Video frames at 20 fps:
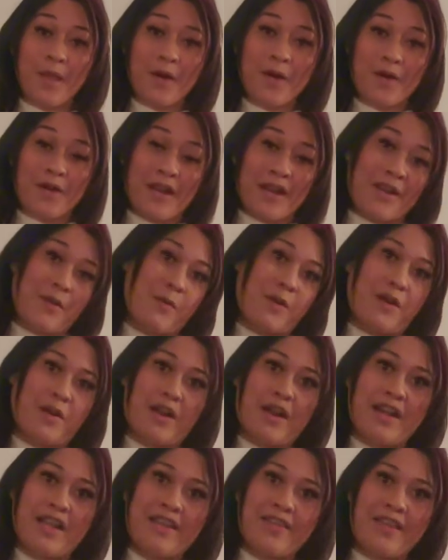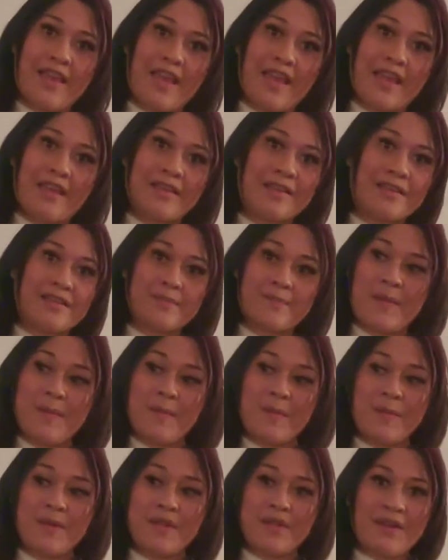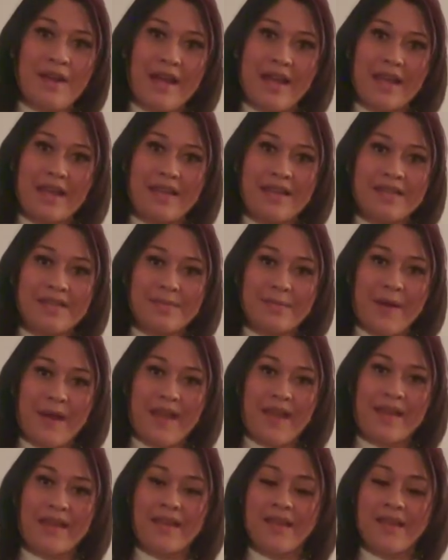hurt anyone or anything, because people be trying us, right?